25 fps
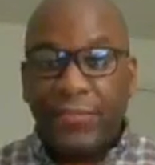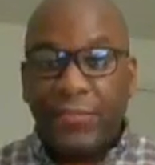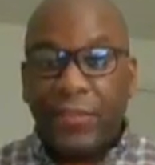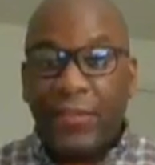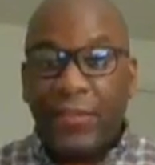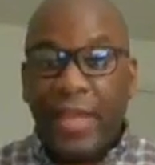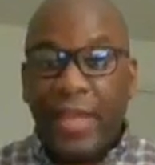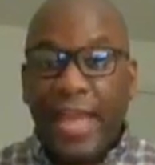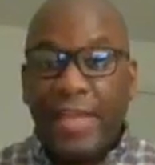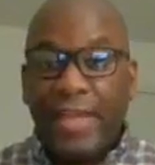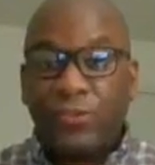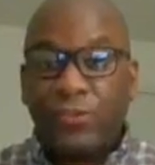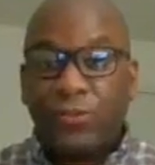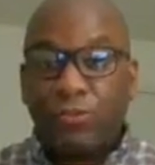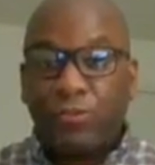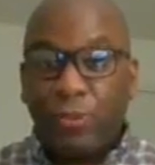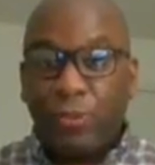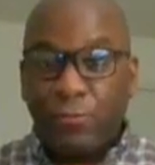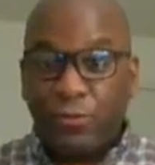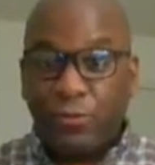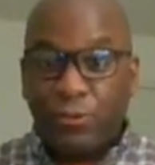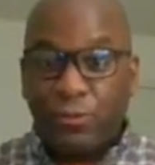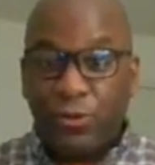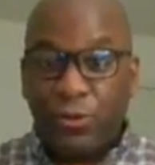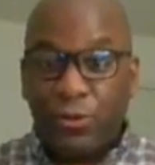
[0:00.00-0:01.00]
The last
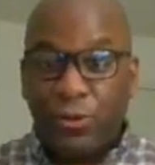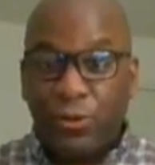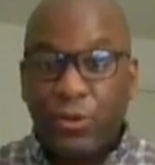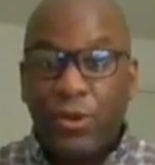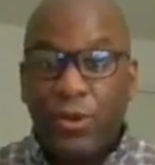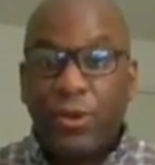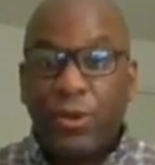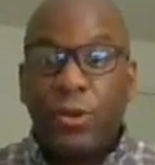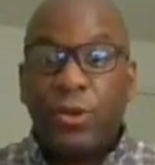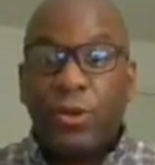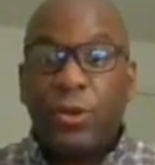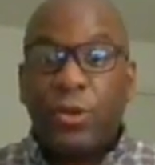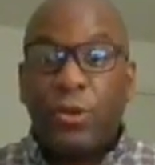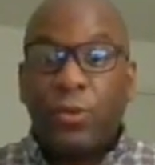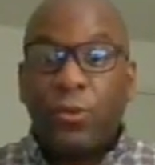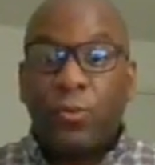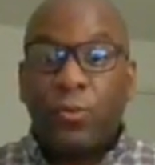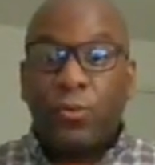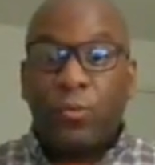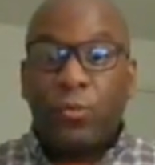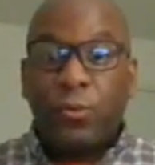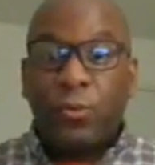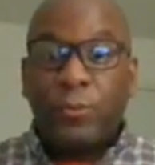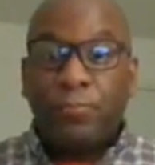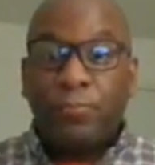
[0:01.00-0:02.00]
scripture
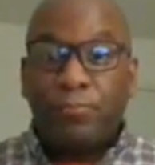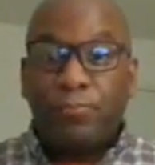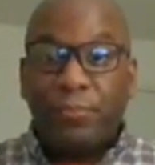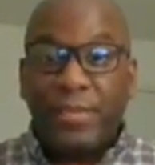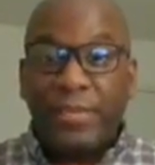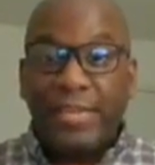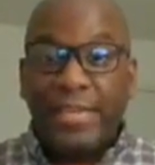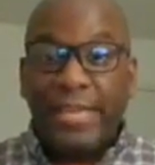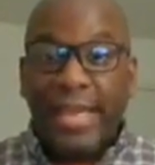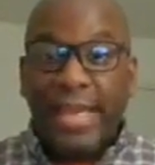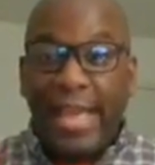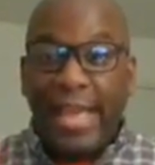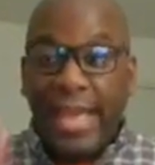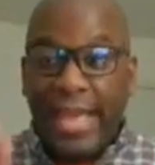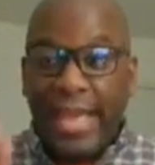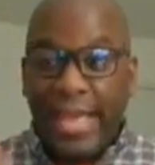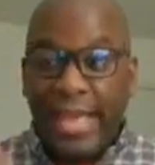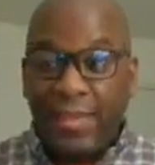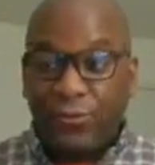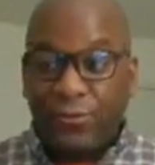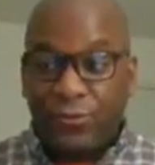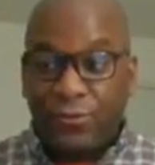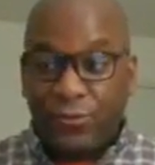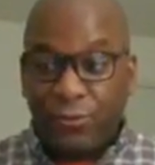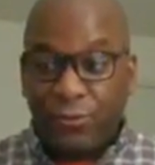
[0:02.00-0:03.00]
would be
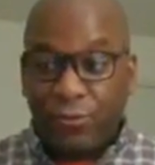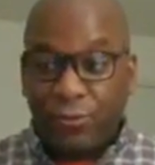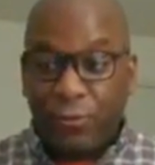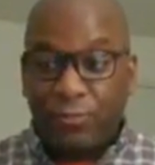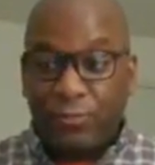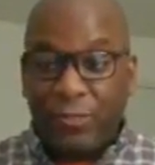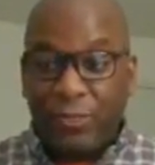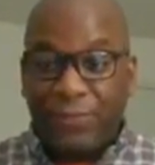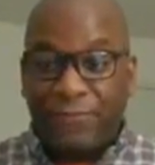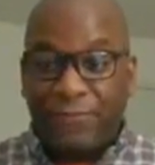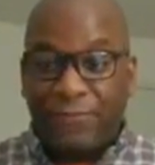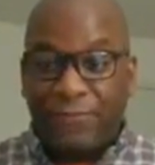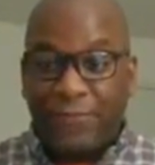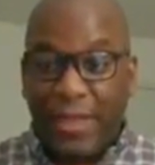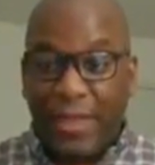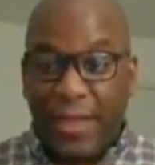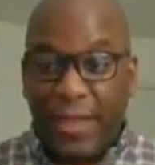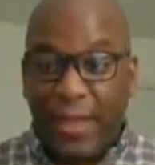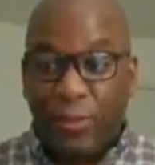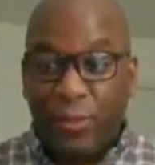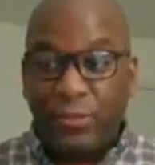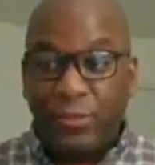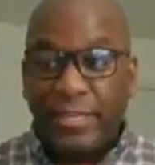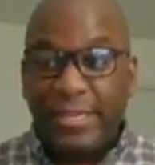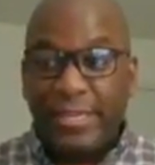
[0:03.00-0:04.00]
answer would be
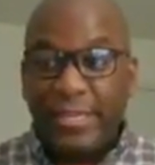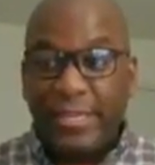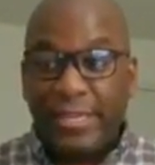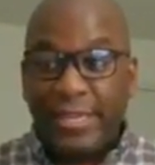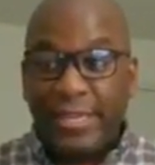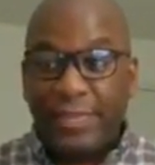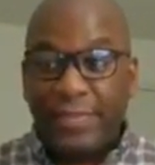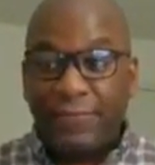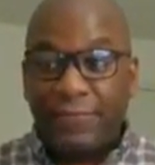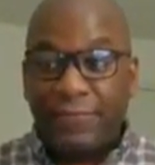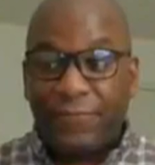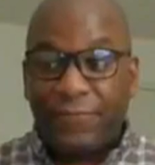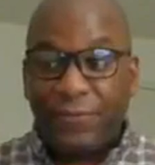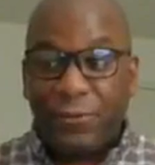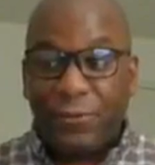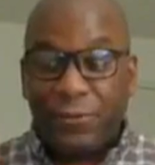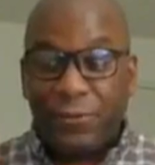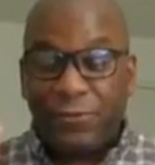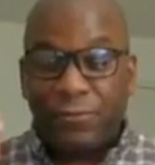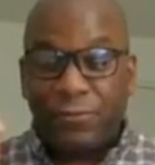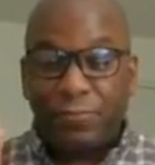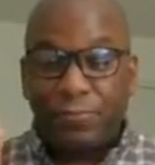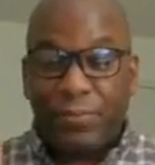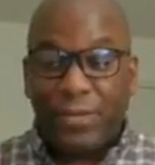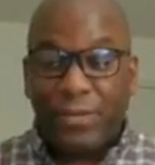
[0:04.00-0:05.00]
found in
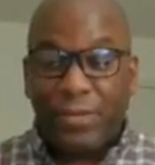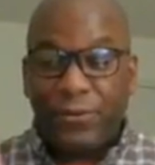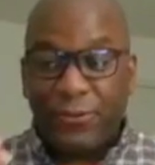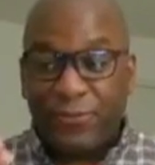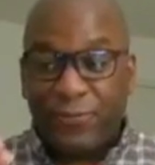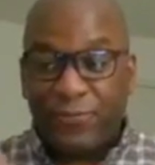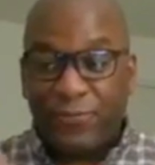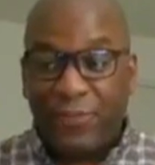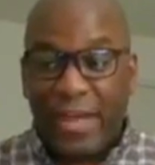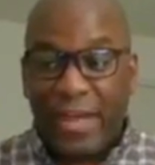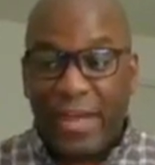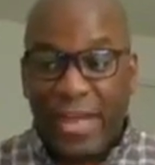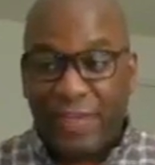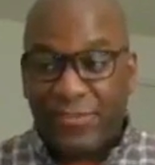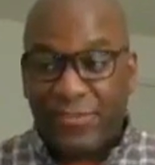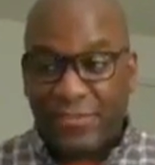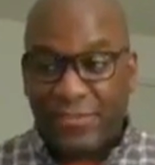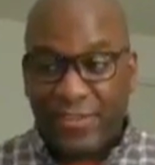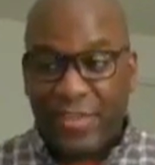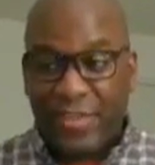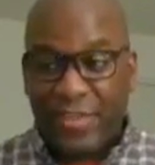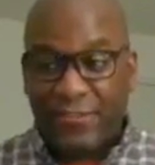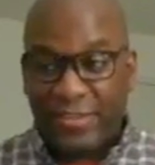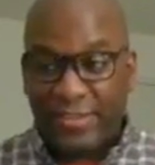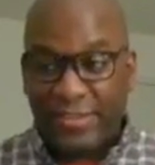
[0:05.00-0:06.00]
1 Peter 5
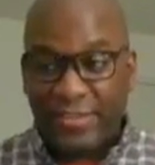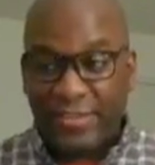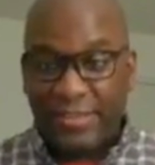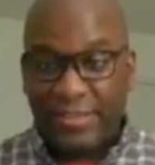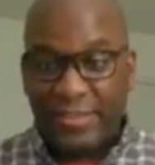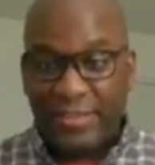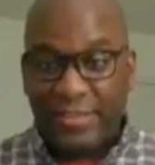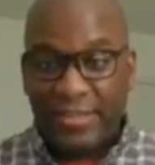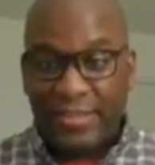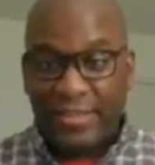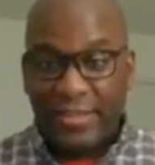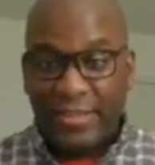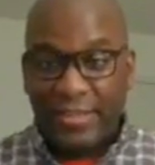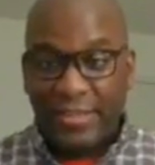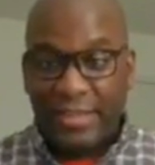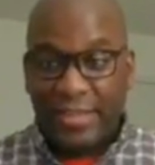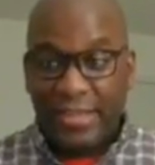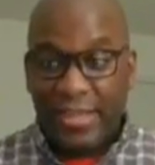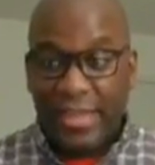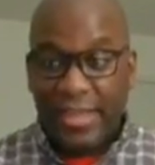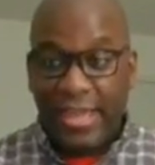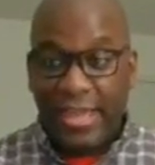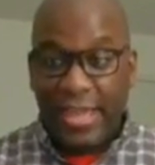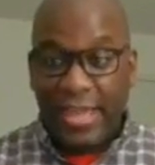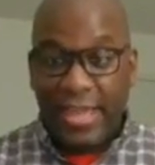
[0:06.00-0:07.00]
7.
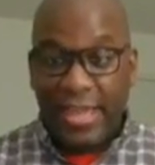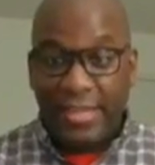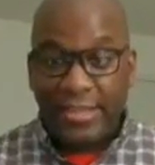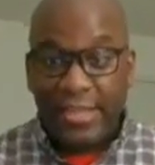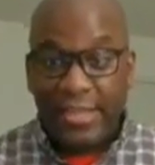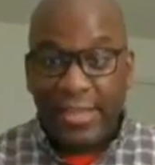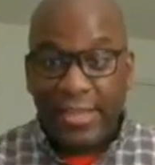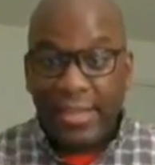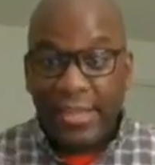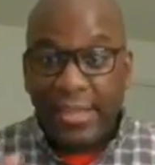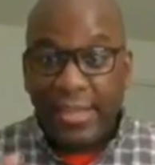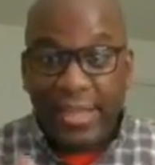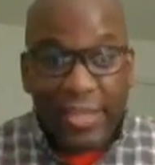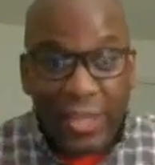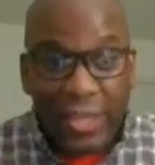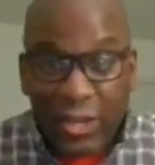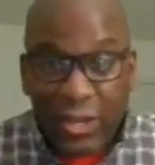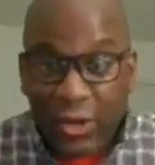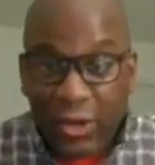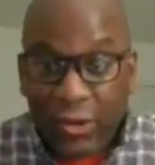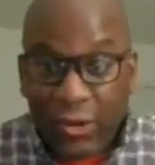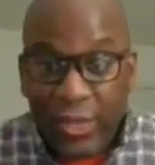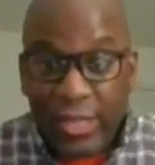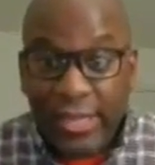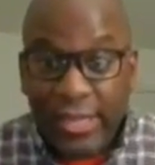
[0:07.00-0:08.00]
And
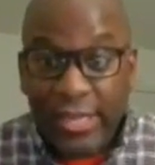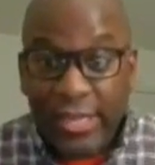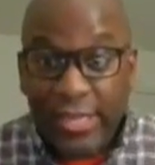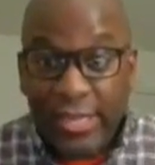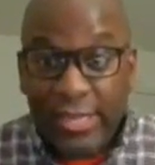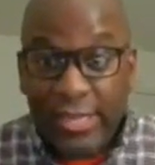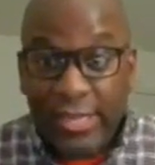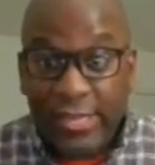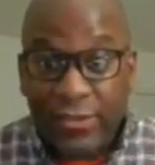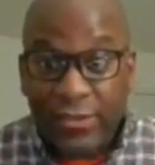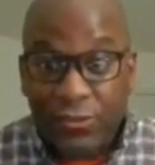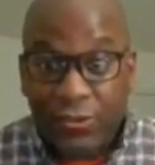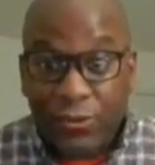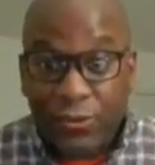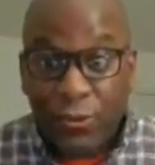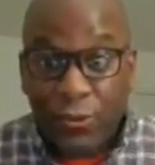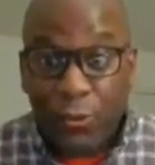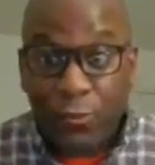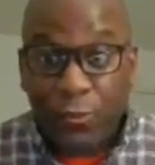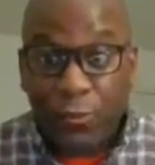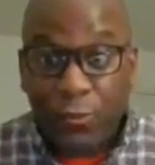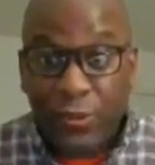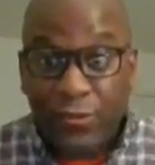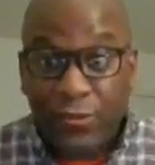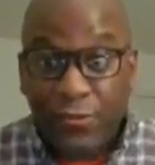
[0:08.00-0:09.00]
here is
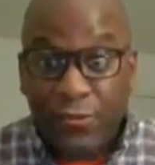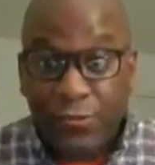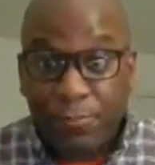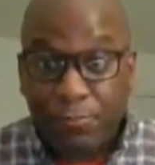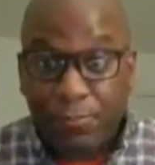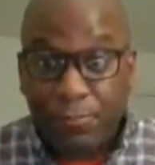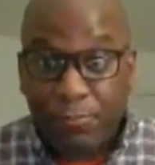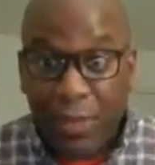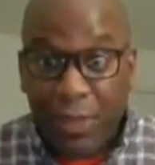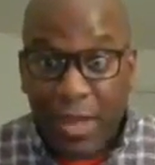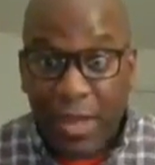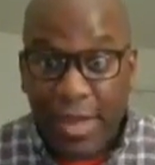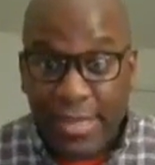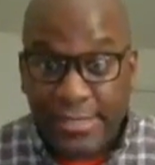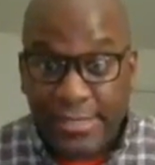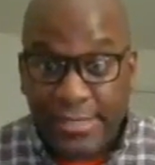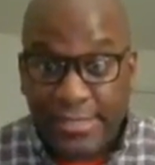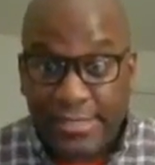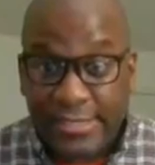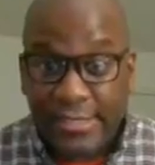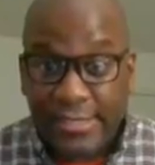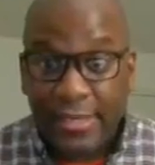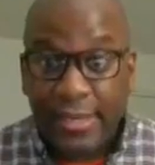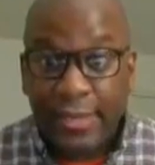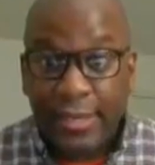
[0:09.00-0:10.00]
the
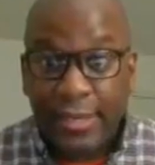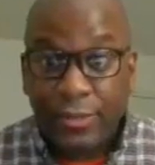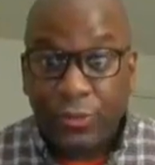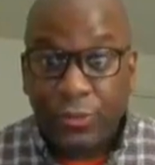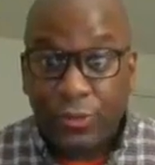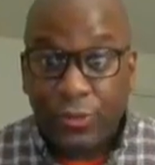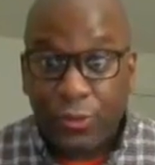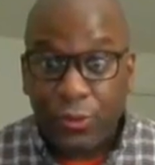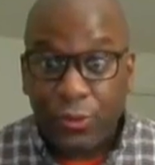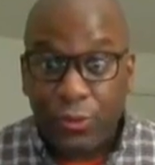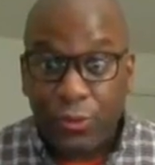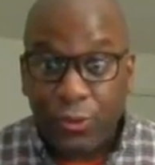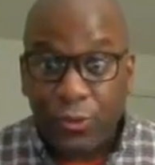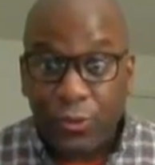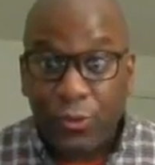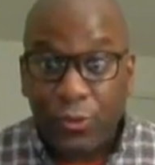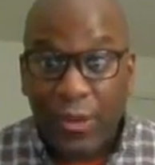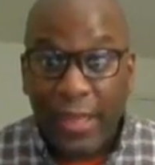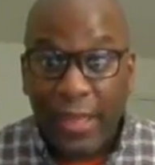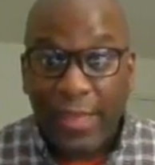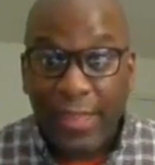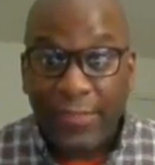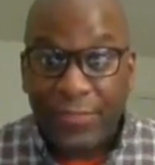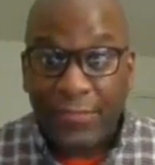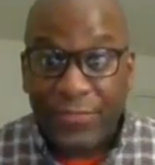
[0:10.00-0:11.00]
response
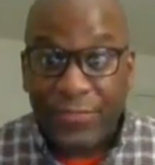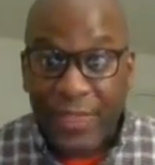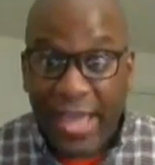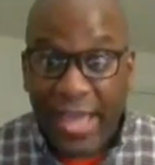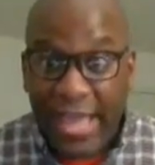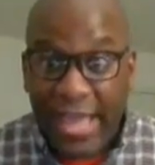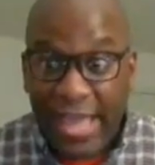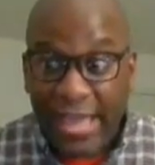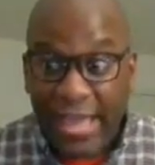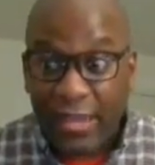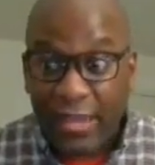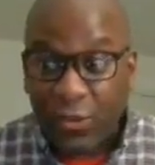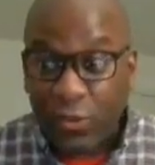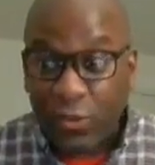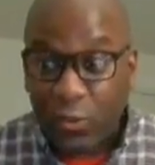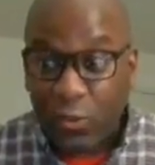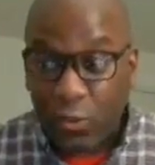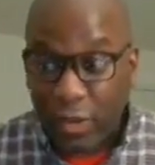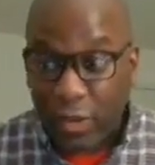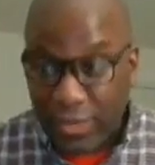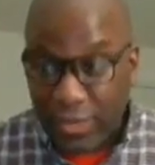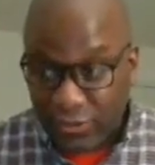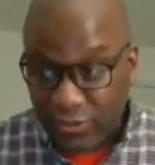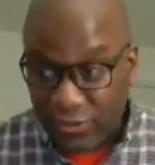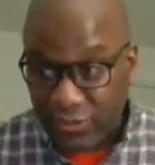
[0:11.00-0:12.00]
to that
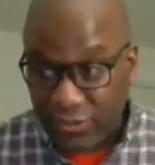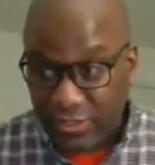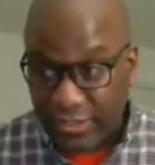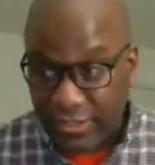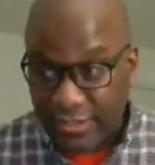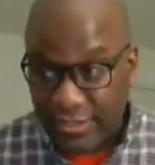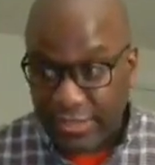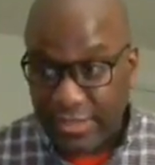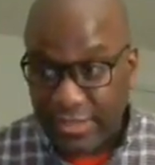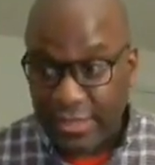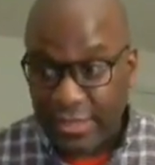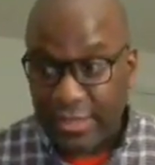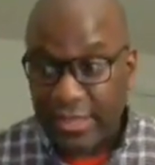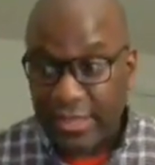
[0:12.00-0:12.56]
question